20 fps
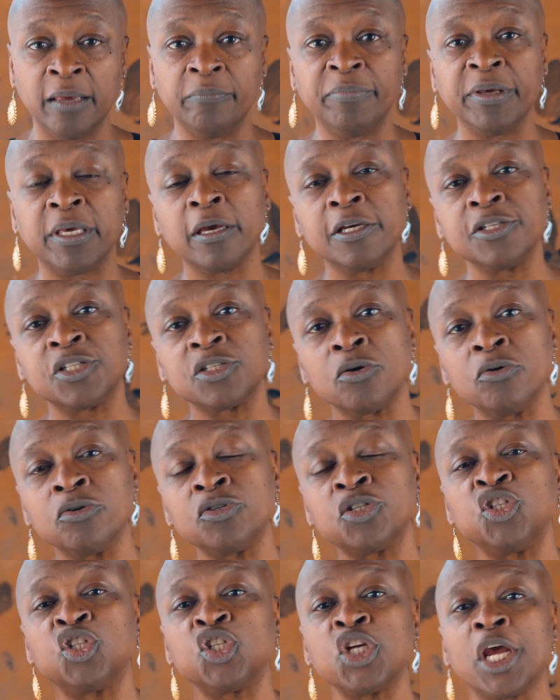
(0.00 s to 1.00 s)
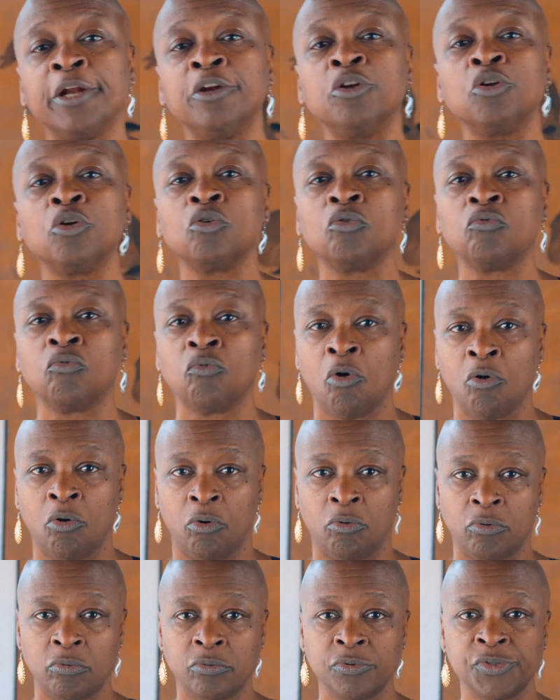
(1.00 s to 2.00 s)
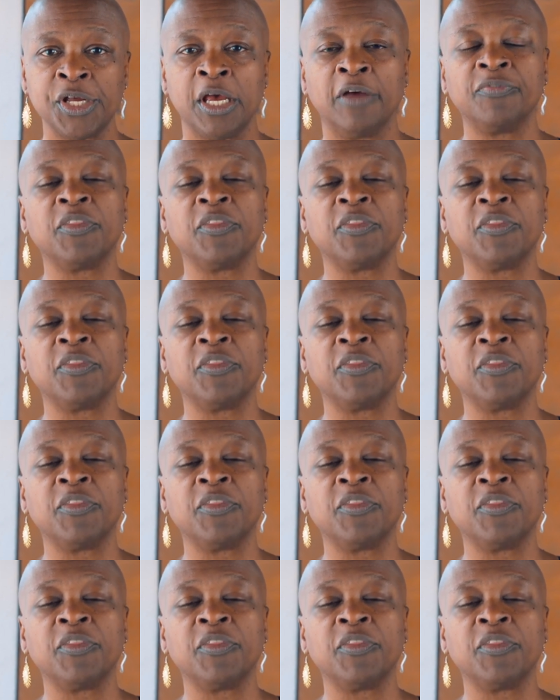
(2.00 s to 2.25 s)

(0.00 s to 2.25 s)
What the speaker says: because those gender roles,